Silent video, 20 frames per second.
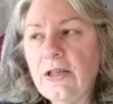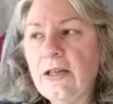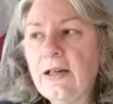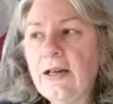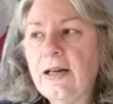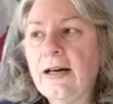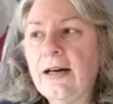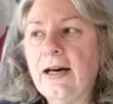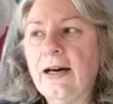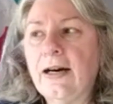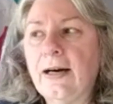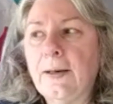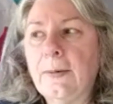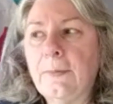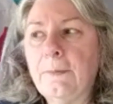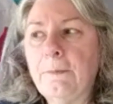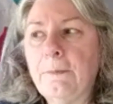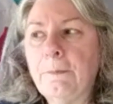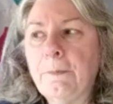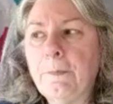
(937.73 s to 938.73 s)

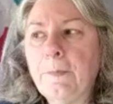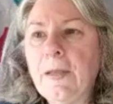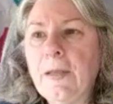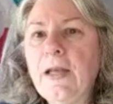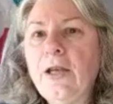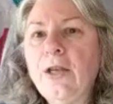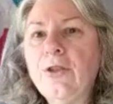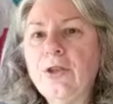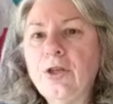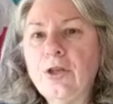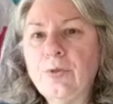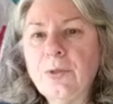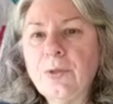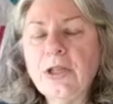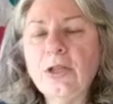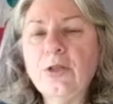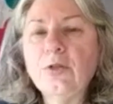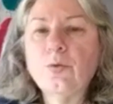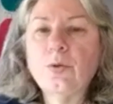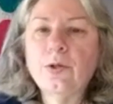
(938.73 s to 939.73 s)
The New
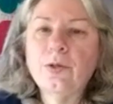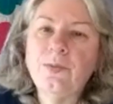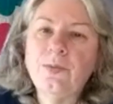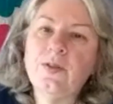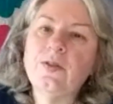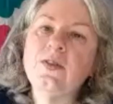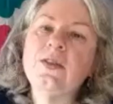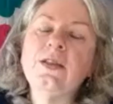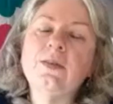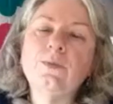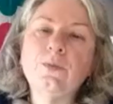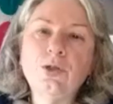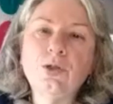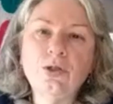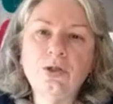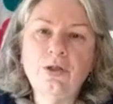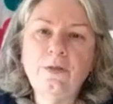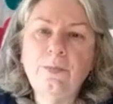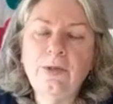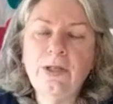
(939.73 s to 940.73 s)
England Quilt Museum
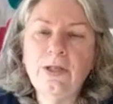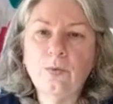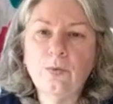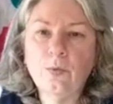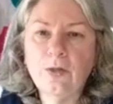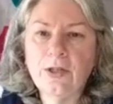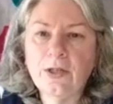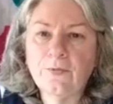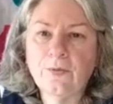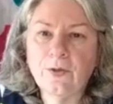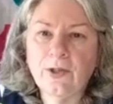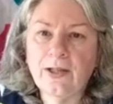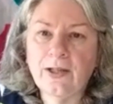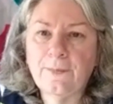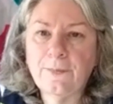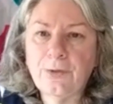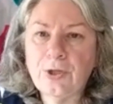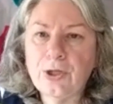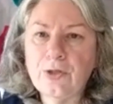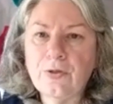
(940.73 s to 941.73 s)
could be a wonderful
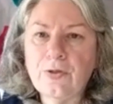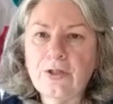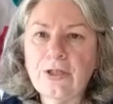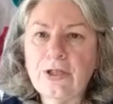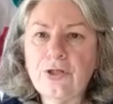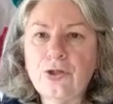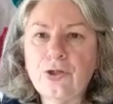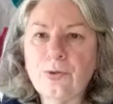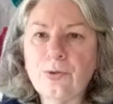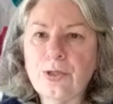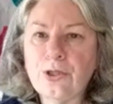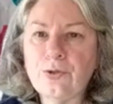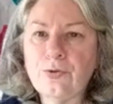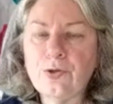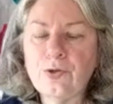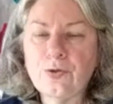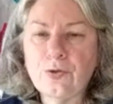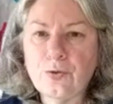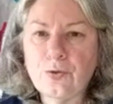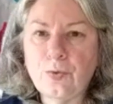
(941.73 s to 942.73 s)
opportunity to
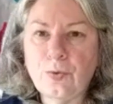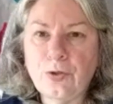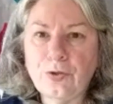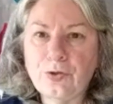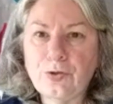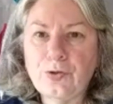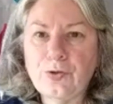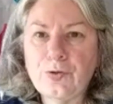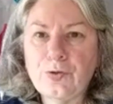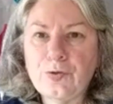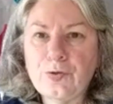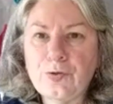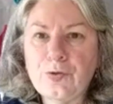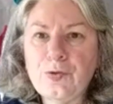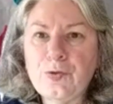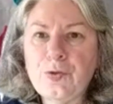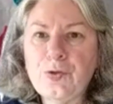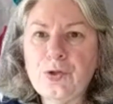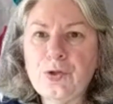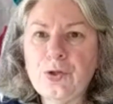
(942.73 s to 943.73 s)
introduce quilters
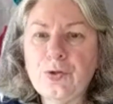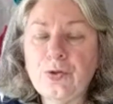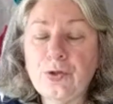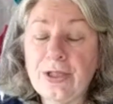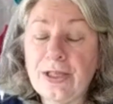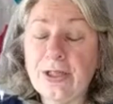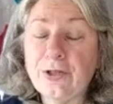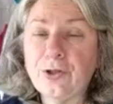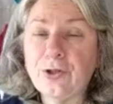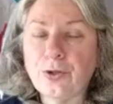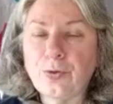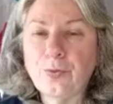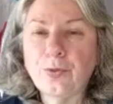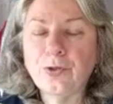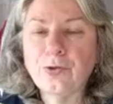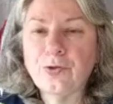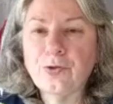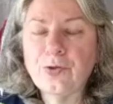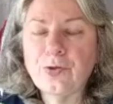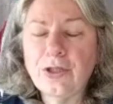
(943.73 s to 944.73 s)
to
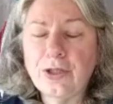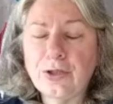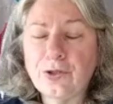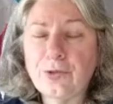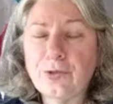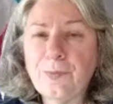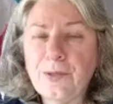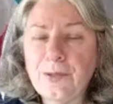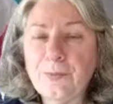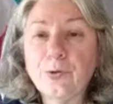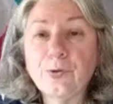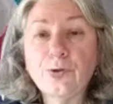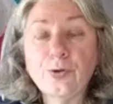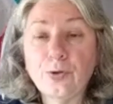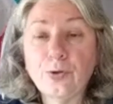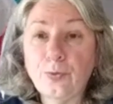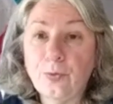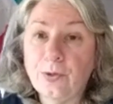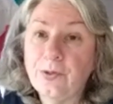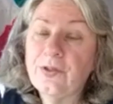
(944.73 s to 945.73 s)
younger people to
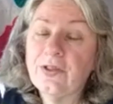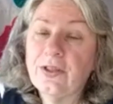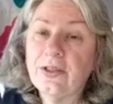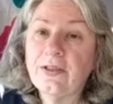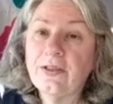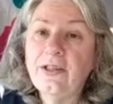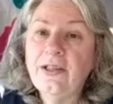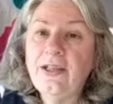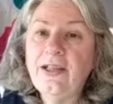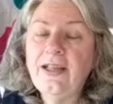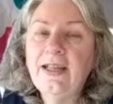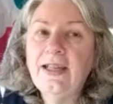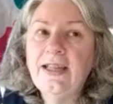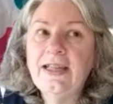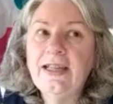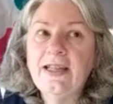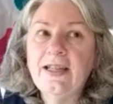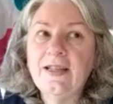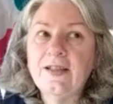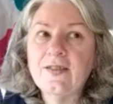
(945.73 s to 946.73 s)
quilting.
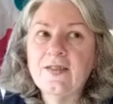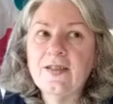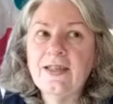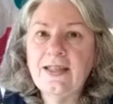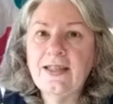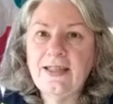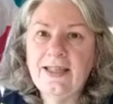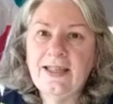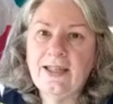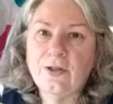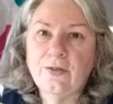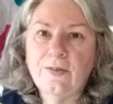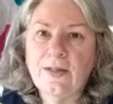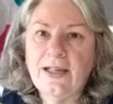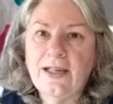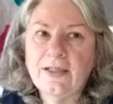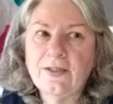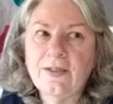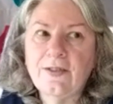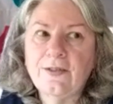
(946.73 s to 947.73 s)
It's an
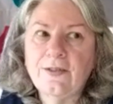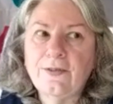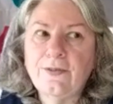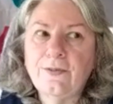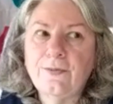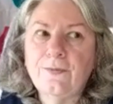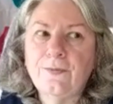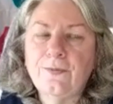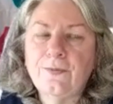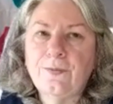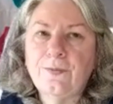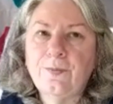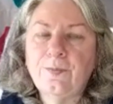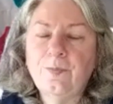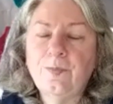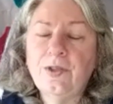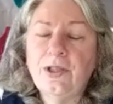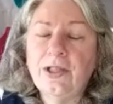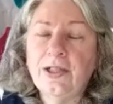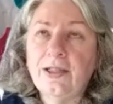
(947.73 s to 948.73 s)
interactive,
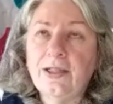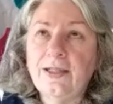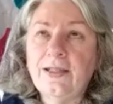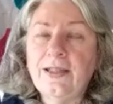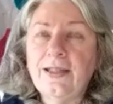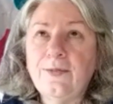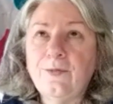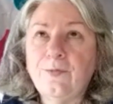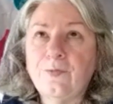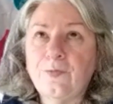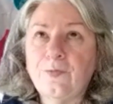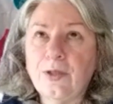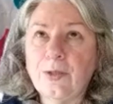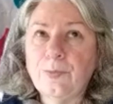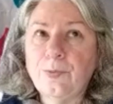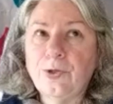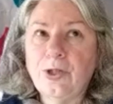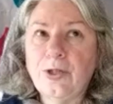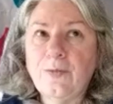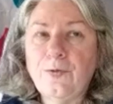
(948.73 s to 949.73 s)
from the
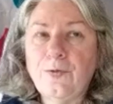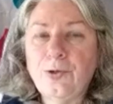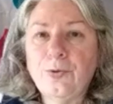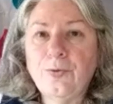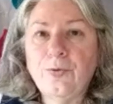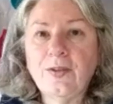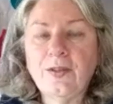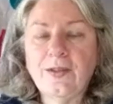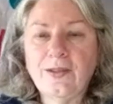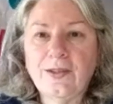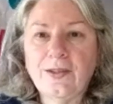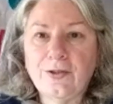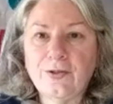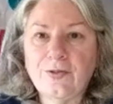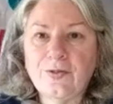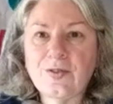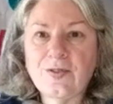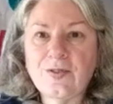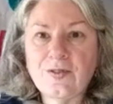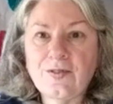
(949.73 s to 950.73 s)
point of view that
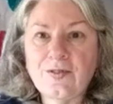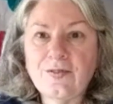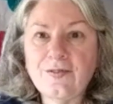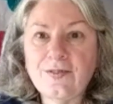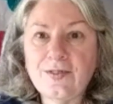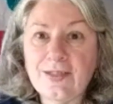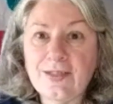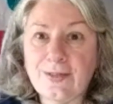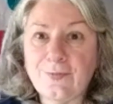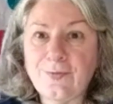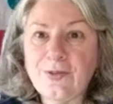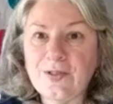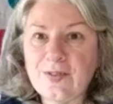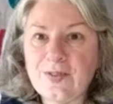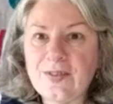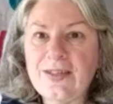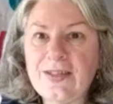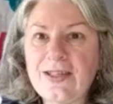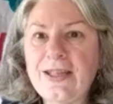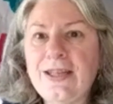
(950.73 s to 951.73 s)
there's stuff to
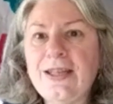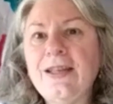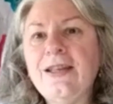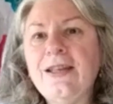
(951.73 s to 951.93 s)
see.